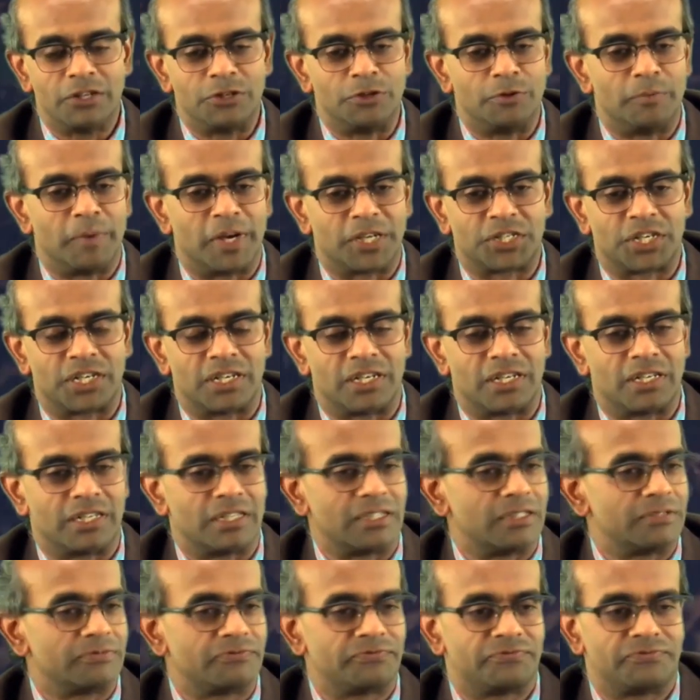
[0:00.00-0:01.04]
you
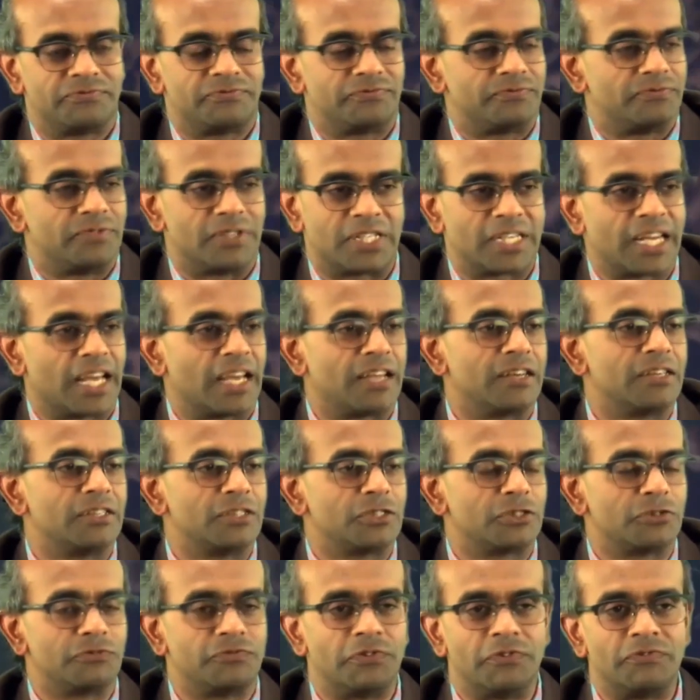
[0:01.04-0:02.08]
measure
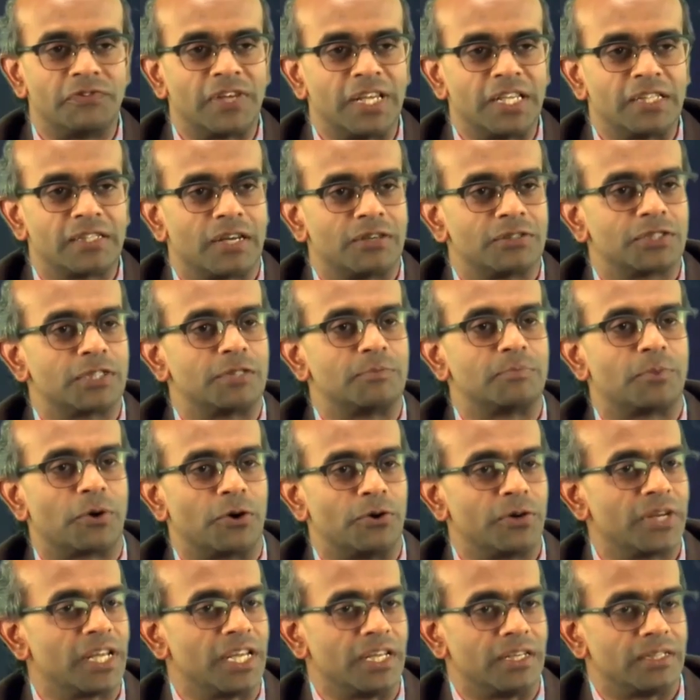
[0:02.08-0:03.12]
10 to 15,000
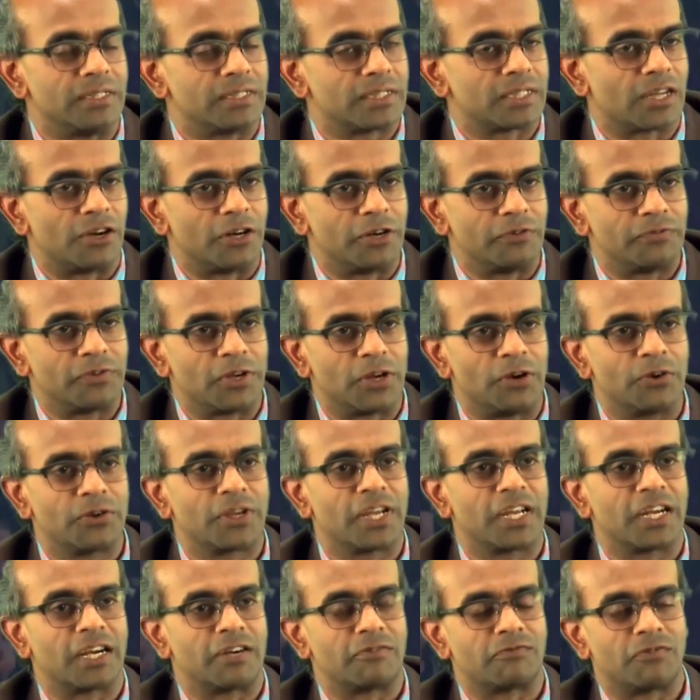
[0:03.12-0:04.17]
proteins, or if you're
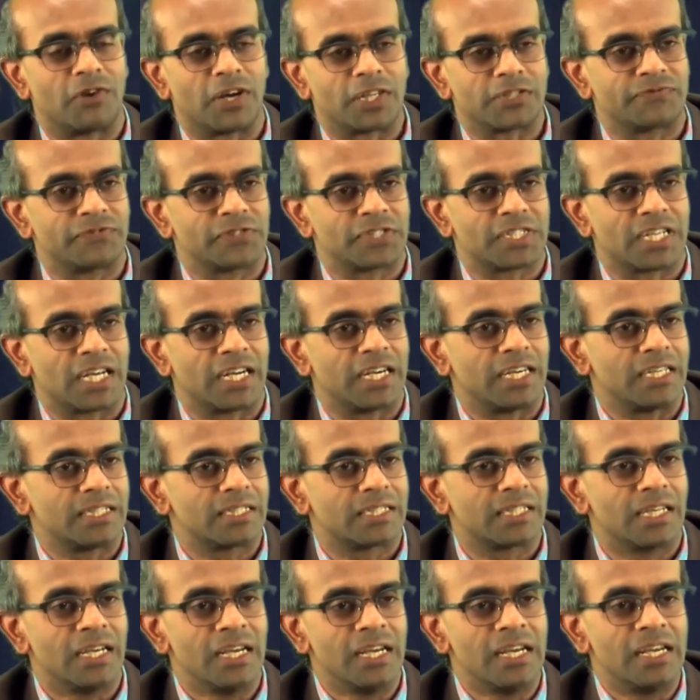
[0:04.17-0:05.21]
looking at
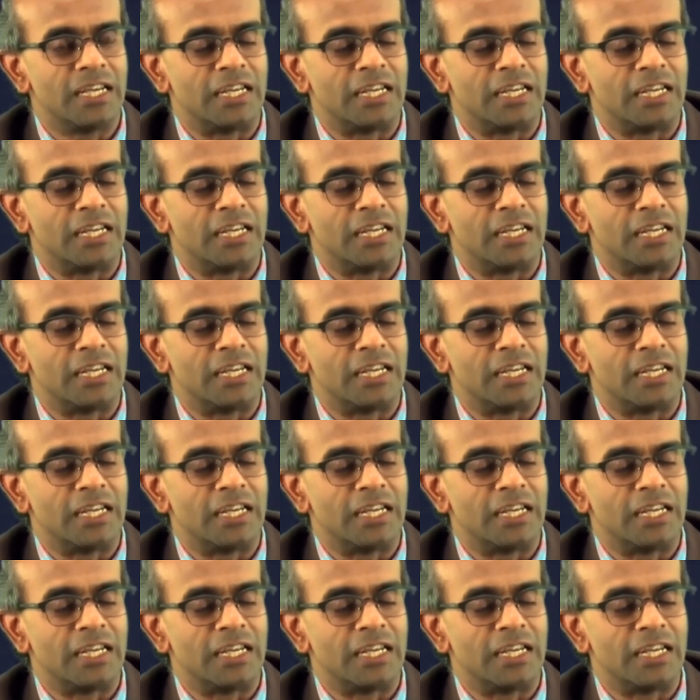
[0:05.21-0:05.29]
phosphosites,